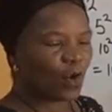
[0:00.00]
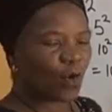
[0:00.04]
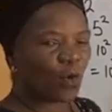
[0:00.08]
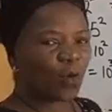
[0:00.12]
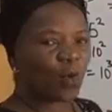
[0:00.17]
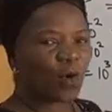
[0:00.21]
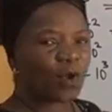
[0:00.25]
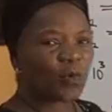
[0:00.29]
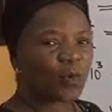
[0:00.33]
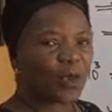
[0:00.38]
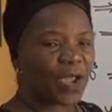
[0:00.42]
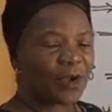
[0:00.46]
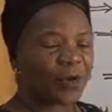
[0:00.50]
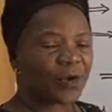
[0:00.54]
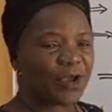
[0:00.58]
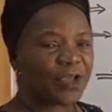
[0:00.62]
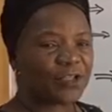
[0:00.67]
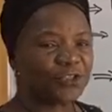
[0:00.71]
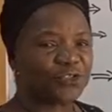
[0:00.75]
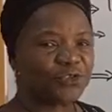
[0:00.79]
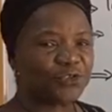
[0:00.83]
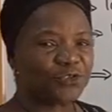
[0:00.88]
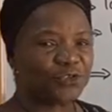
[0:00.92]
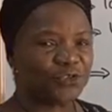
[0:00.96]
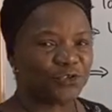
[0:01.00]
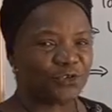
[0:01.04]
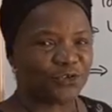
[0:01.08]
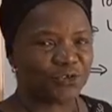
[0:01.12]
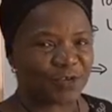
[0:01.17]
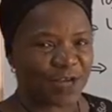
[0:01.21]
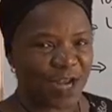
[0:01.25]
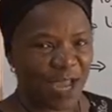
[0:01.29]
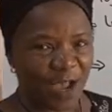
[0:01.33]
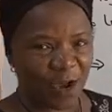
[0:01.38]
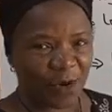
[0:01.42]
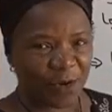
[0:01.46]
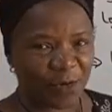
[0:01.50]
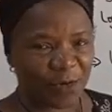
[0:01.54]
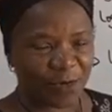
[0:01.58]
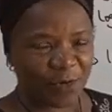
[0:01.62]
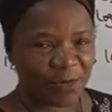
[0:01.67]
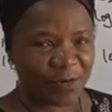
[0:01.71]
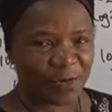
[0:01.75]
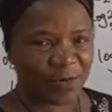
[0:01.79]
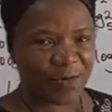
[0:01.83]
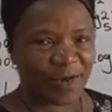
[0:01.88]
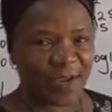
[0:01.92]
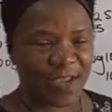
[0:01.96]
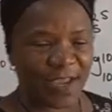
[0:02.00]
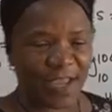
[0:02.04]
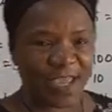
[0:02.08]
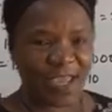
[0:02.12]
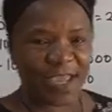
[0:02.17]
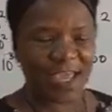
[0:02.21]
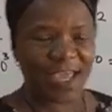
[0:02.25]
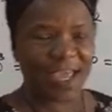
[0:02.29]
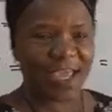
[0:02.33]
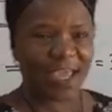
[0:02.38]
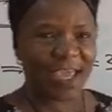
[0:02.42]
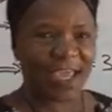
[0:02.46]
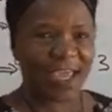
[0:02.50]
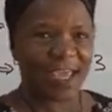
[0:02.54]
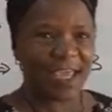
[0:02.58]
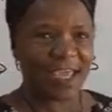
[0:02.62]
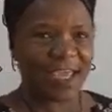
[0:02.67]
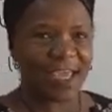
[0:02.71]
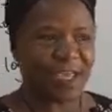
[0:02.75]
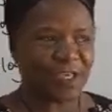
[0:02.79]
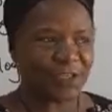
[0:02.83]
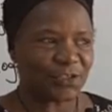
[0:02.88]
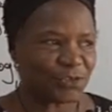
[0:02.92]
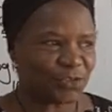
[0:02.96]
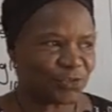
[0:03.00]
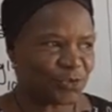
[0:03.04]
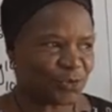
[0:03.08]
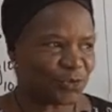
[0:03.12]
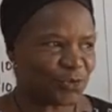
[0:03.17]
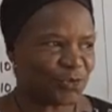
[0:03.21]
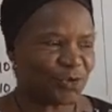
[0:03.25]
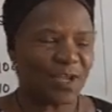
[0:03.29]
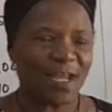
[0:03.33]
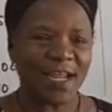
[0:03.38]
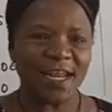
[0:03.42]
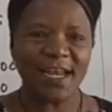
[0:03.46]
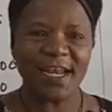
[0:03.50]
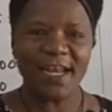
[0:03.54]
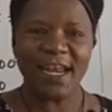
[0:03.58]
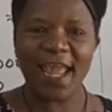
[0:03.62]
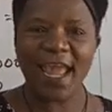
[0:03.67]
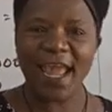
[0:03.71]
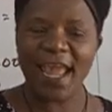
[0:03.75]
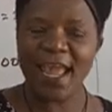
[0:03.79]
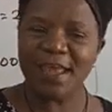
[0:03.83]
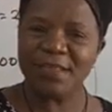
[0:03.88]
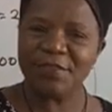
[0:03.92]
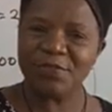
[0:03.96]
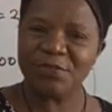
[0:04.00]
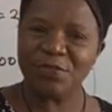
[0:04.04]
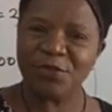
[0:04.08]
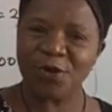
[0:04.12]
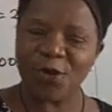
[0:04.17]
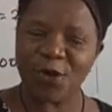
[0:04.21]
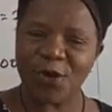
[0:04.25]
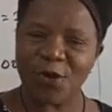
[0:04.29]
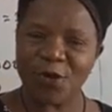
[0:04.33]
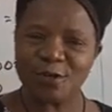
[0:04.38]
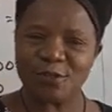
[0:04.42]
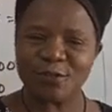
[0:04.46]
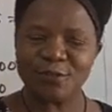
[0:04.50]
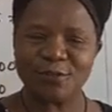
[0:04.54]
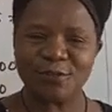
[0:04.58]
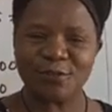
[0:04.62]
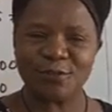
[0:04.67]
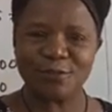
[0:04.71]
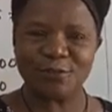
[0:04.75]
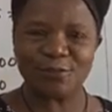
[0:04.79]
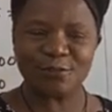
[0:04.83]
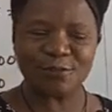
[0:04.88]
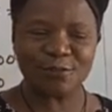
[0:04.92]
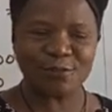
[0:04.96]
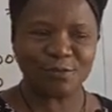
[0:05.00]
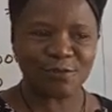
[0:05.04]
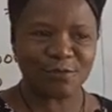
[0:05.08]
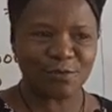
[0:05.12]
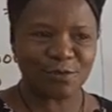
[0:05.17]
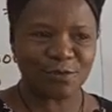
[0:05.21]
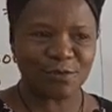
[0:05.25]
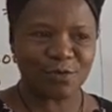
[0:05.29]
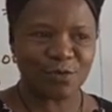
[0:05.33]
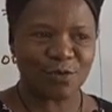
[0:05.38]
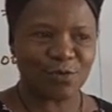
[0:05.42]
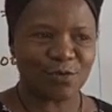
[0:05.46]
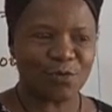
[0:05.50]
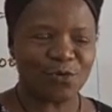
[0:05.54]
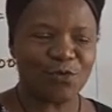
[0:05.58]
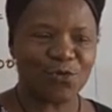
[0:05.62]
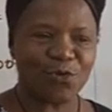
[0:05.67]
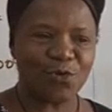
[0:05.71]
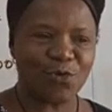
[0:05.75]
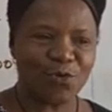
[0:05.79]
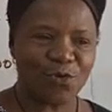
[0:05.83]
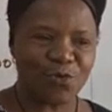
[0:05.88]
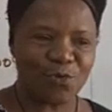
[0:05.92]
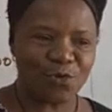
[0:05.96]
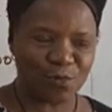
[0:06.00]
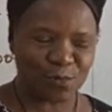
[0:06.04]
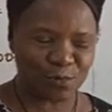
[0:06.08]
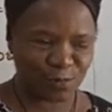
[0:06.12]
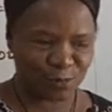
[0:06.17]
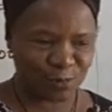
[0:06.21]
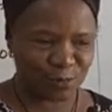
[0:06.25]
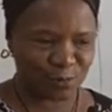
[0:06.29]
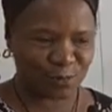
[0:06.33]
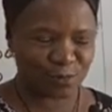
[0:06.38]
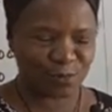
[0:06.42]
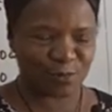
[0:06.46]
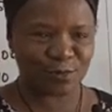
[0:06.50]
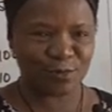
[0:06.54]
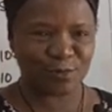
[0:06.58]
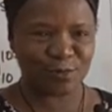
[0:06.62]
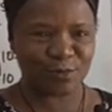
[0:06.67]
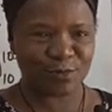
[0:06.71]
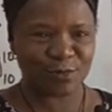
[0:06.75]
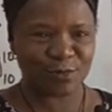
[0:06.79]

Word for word: what we are going to do now is to learn those rules,